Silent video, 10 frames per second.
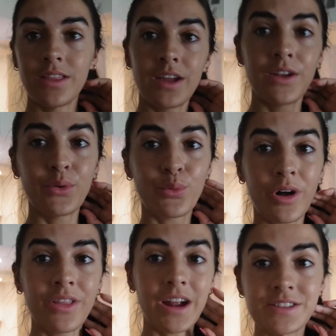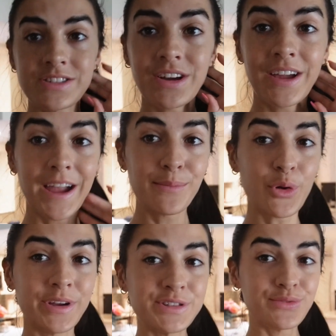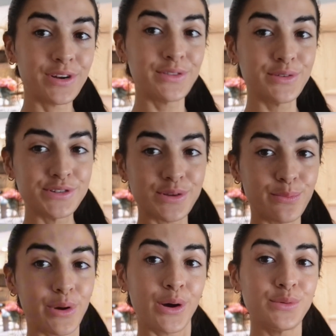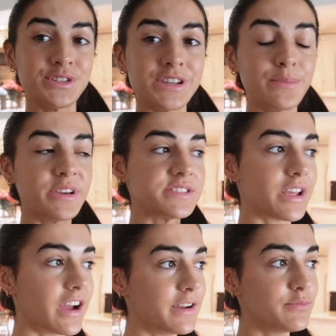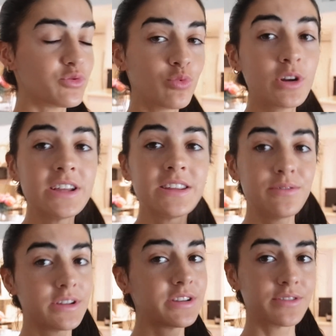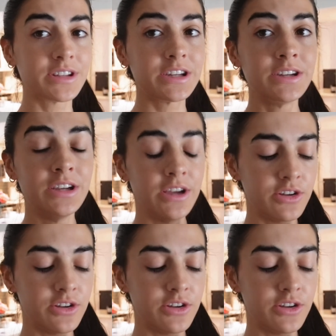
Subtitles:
then while that is cooking, I'm going to run through some posing because I am really